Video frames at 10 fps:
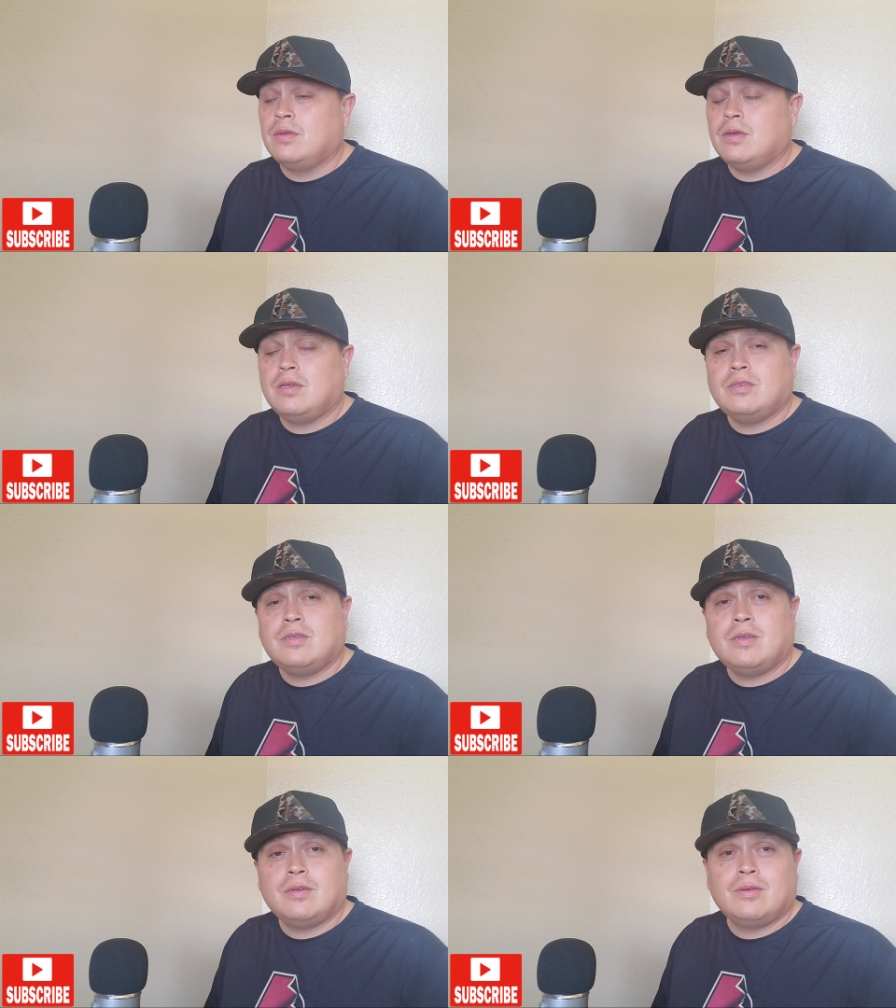I
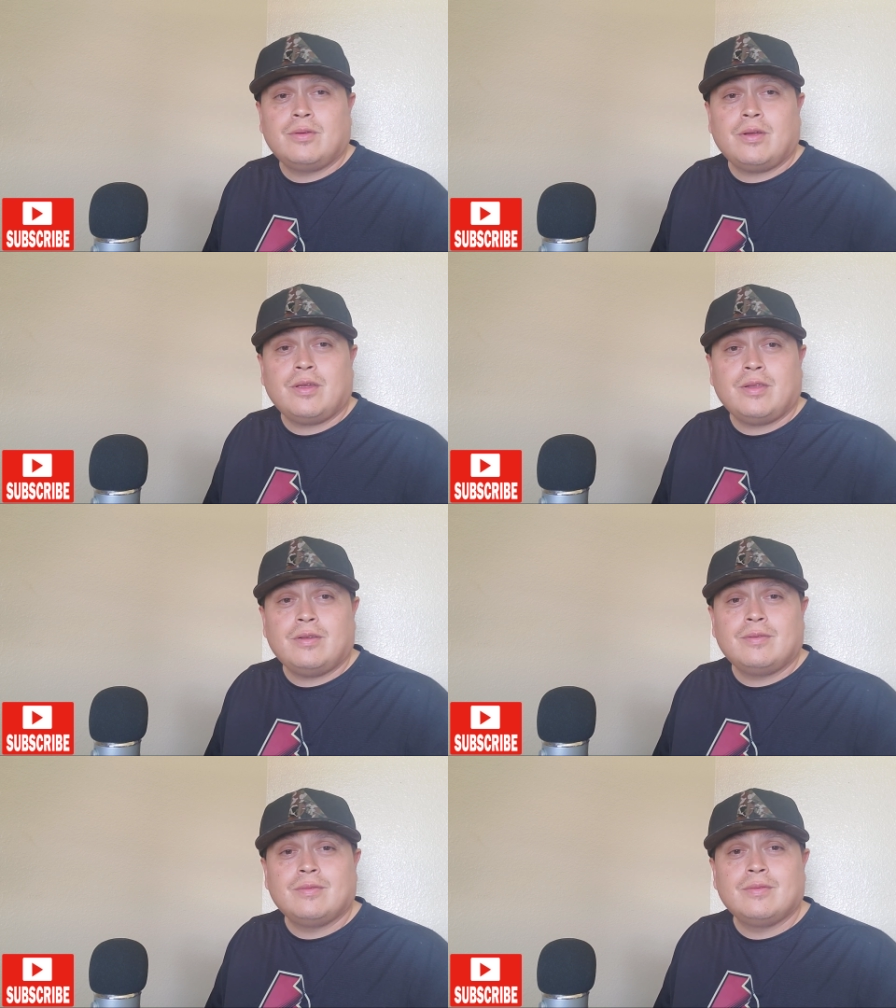said, great.
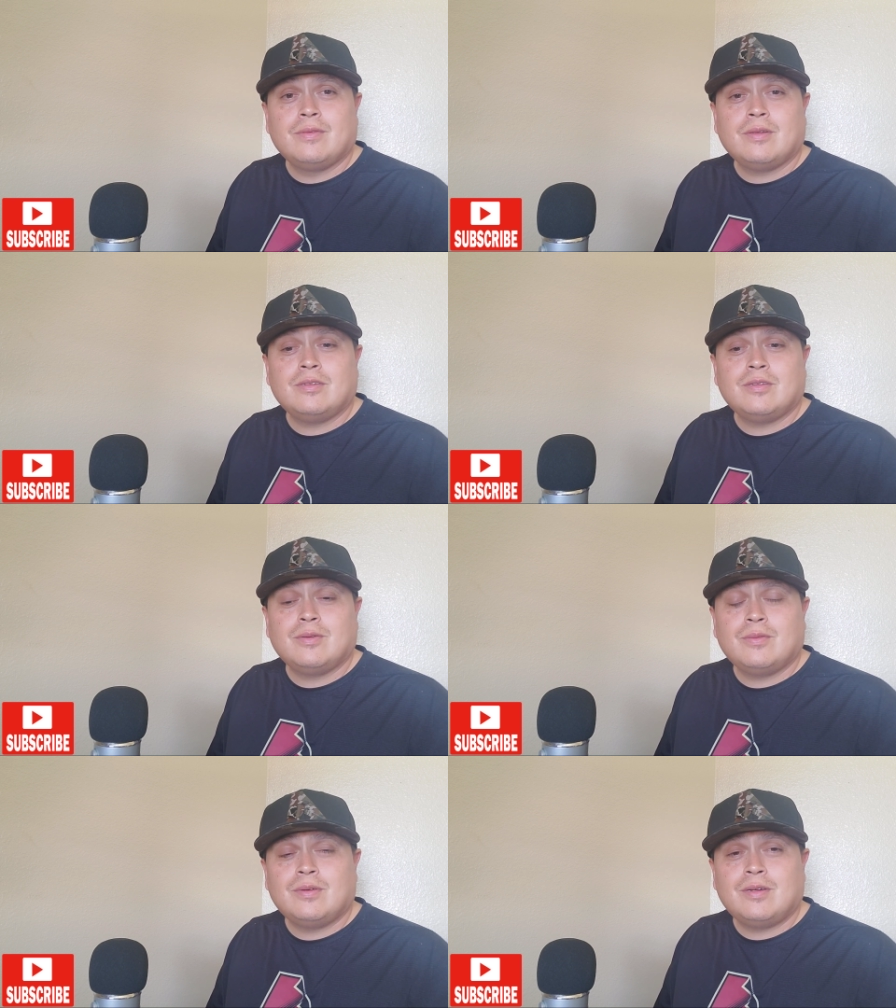I said,
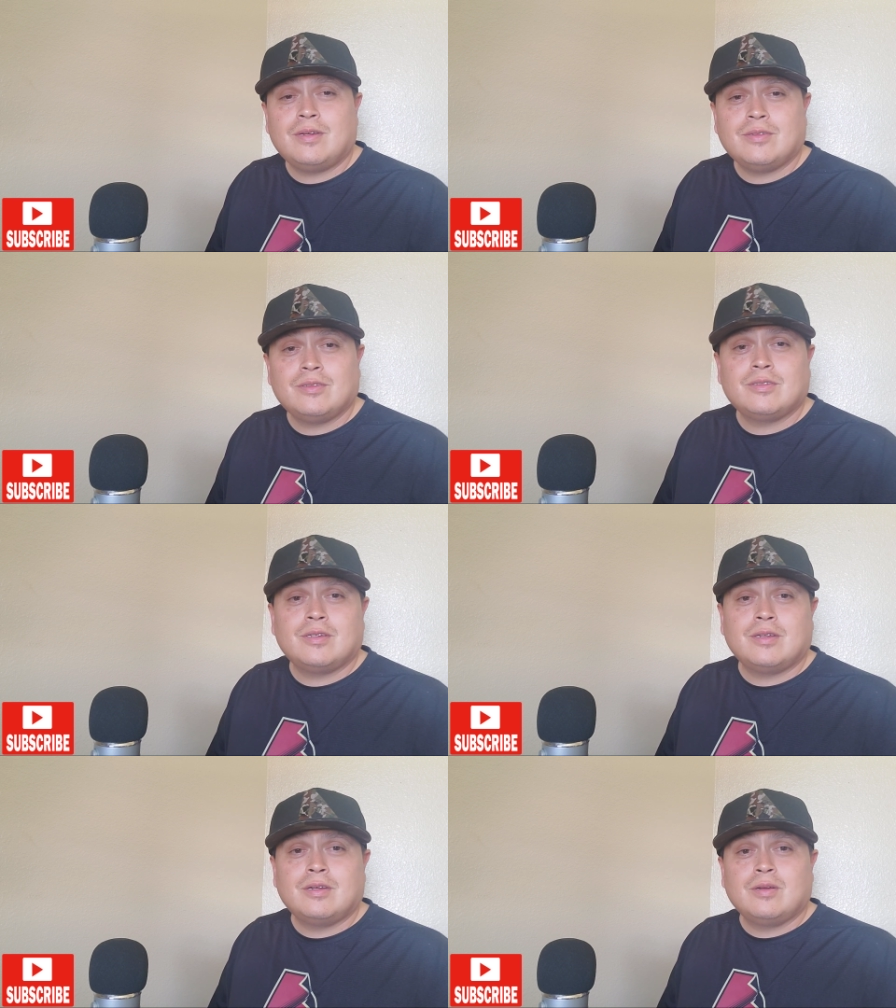what else is
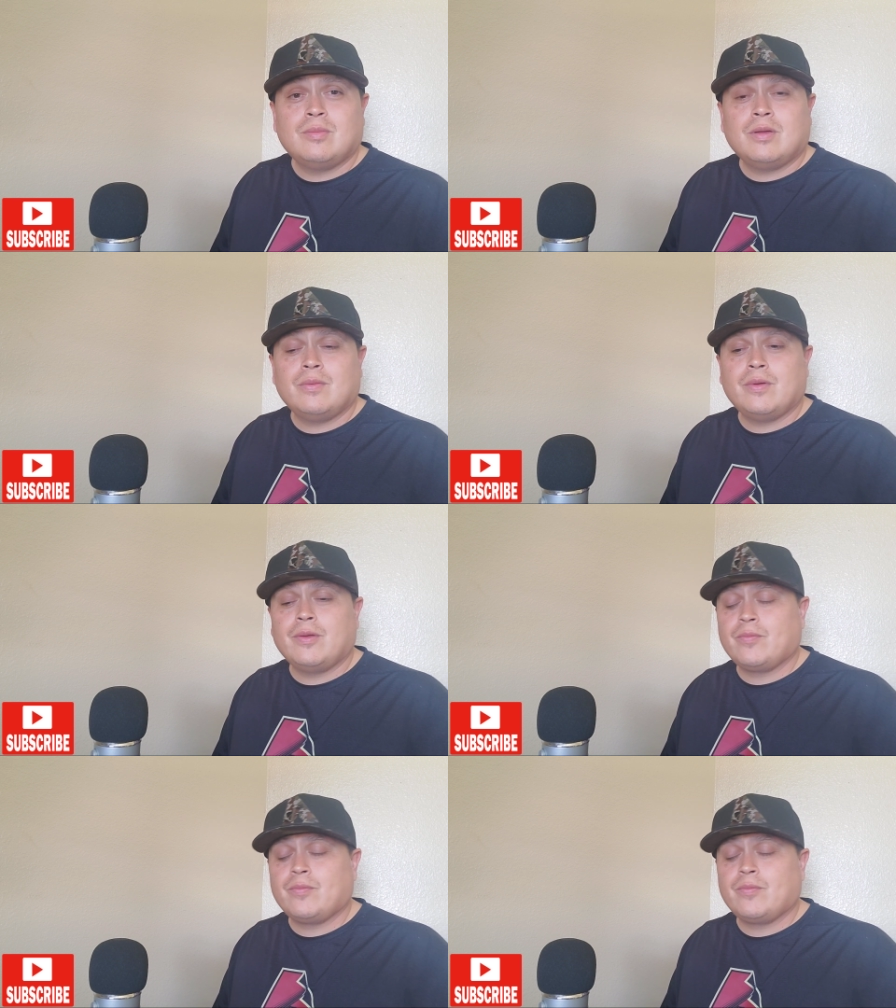gonna come my way?